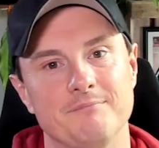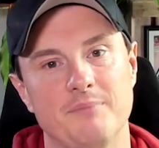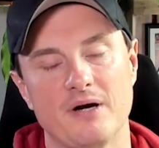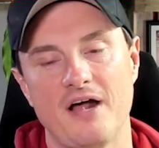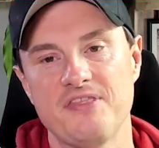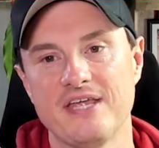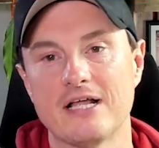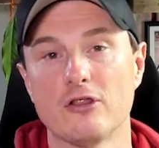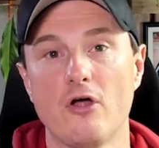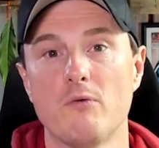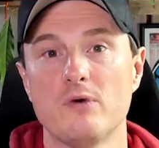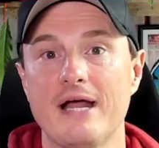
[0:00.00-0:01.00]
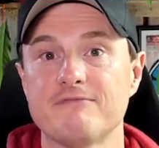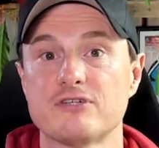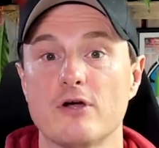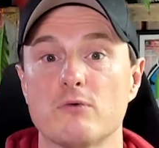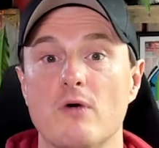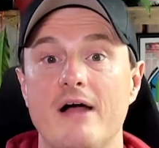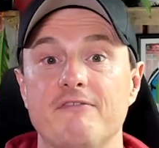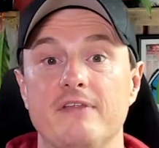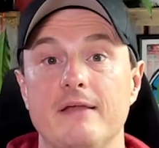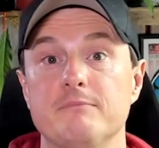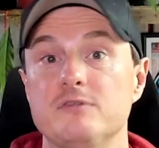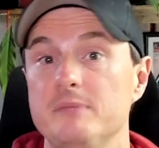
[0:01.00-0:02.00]
but I think a lot would have to go right for
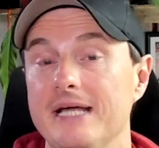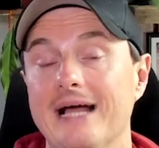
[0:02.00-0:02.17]
them to be